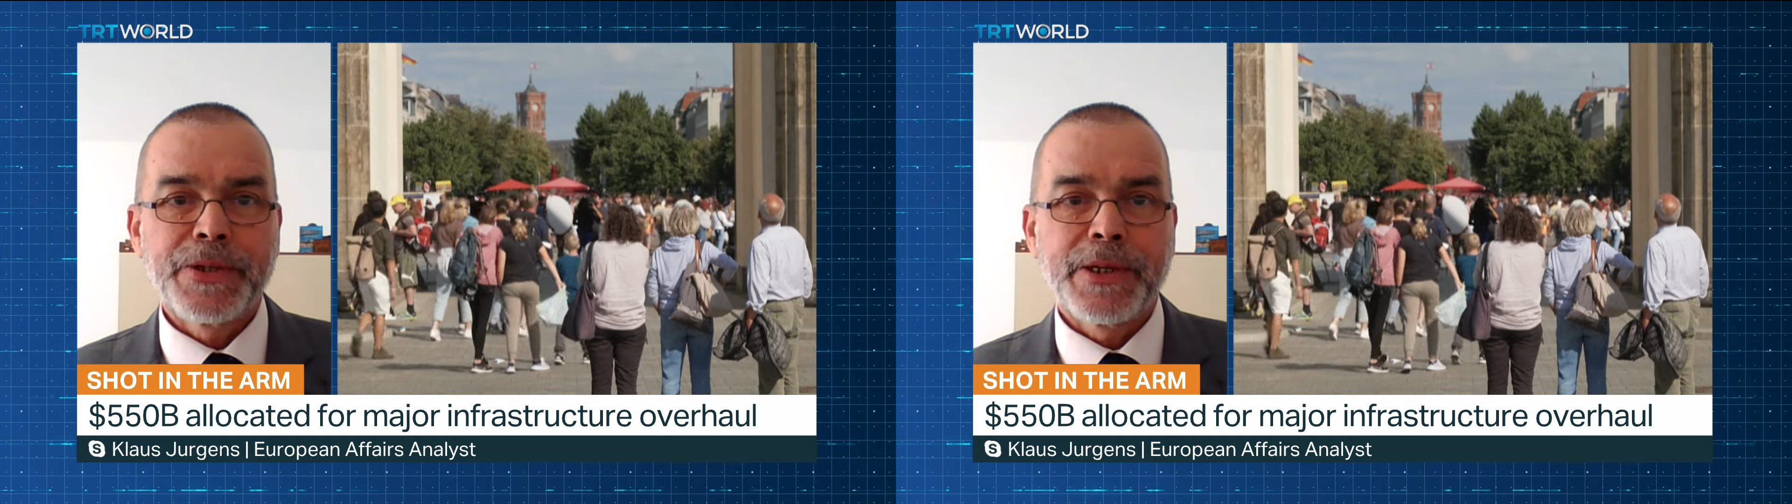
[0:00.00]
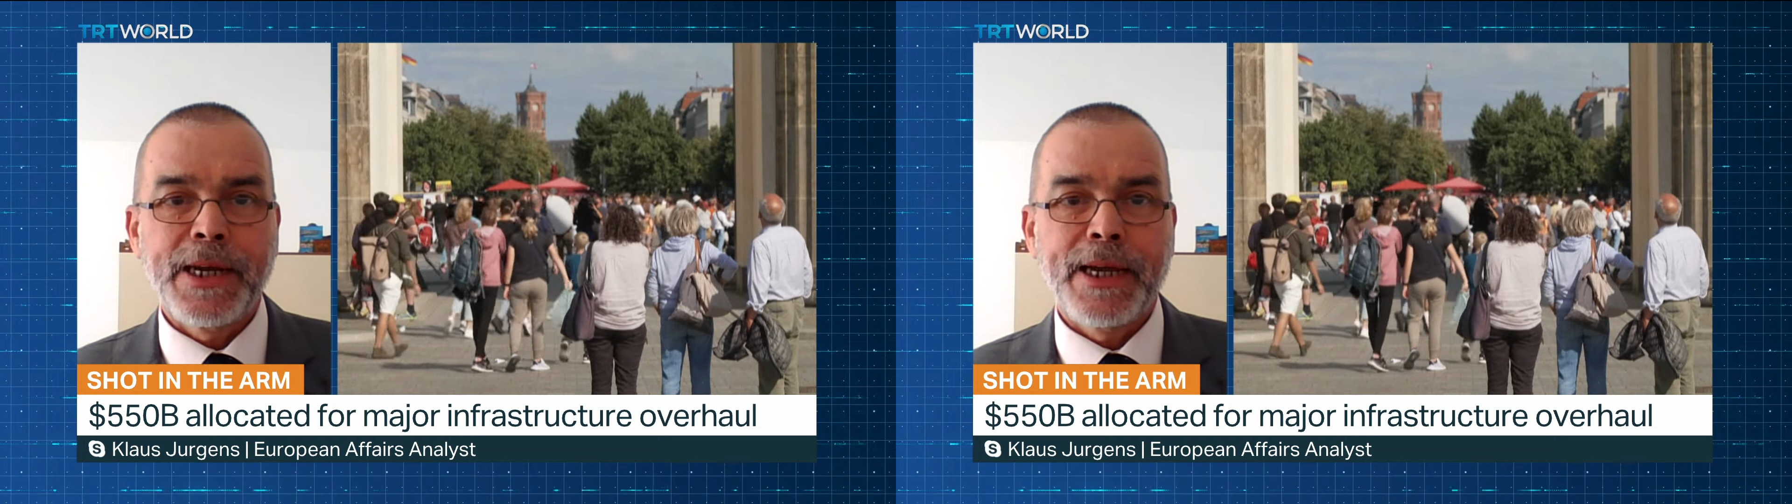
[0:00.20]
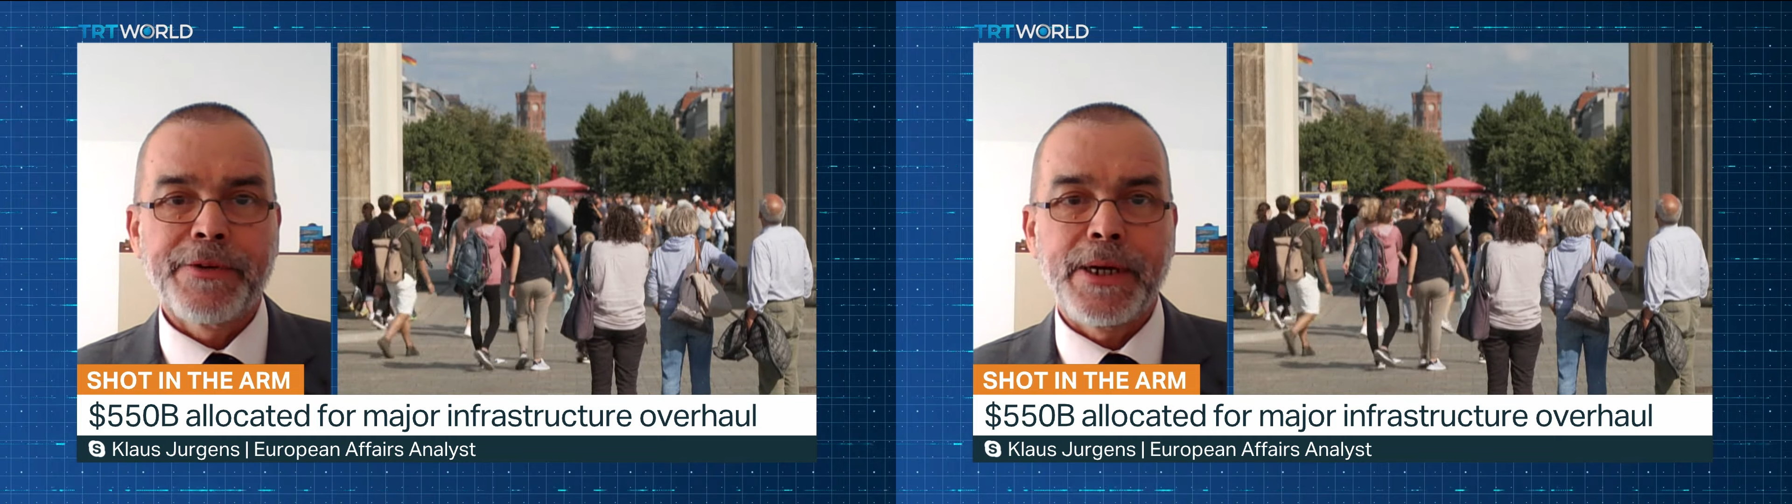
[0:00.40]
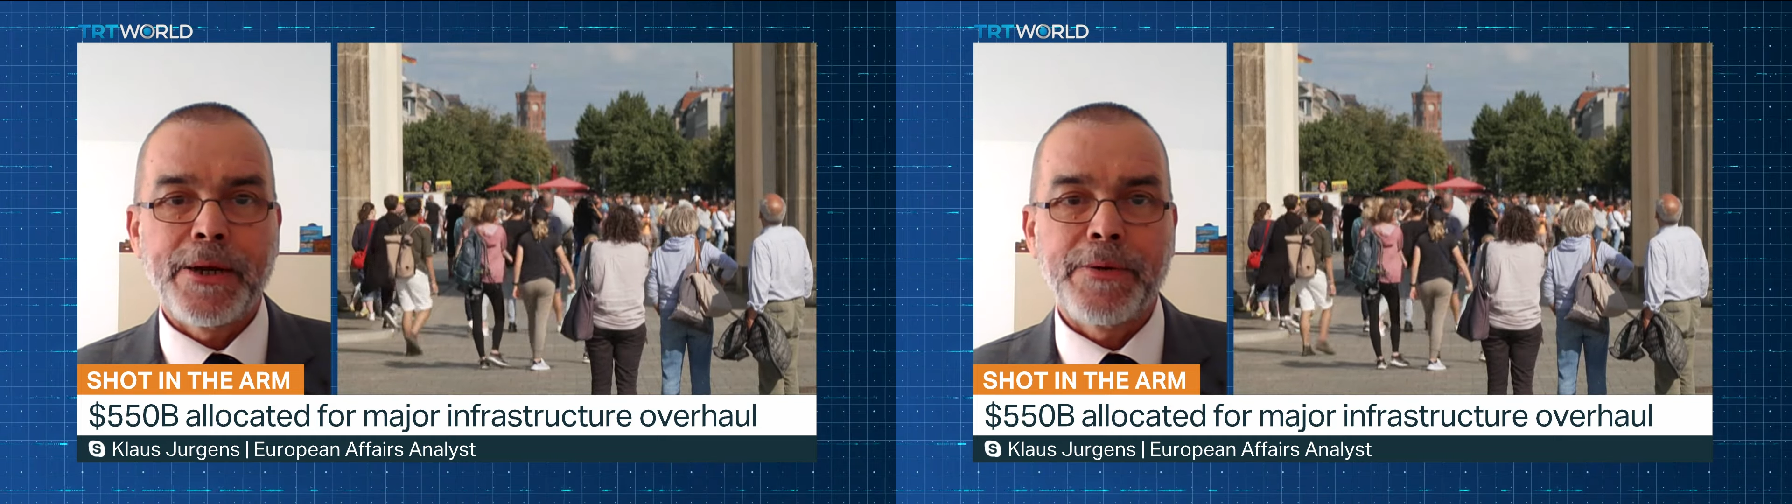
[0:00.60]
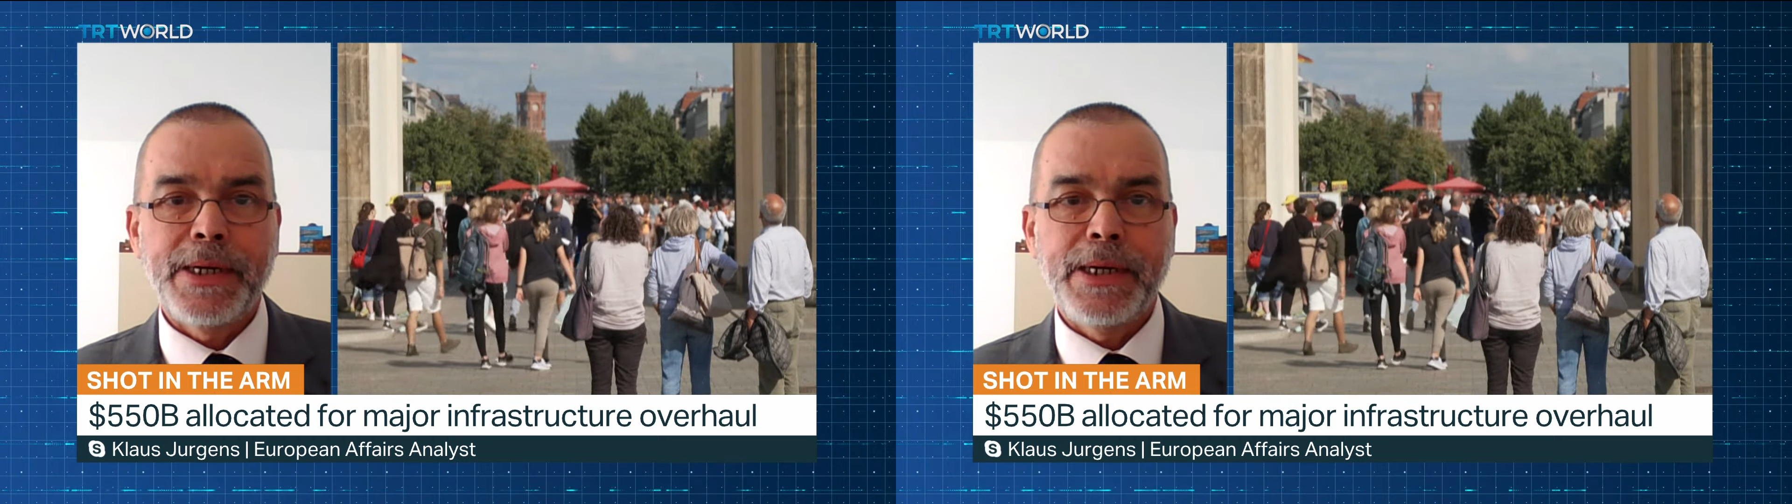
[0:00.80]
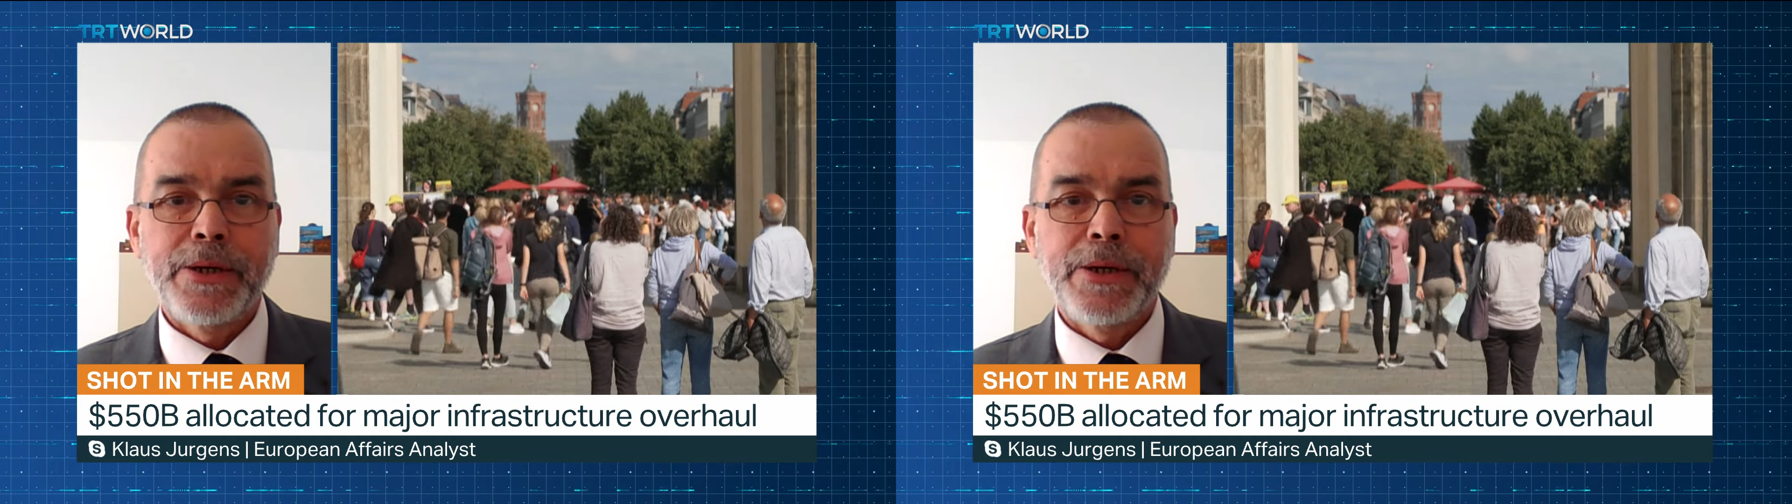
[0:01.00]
scenario in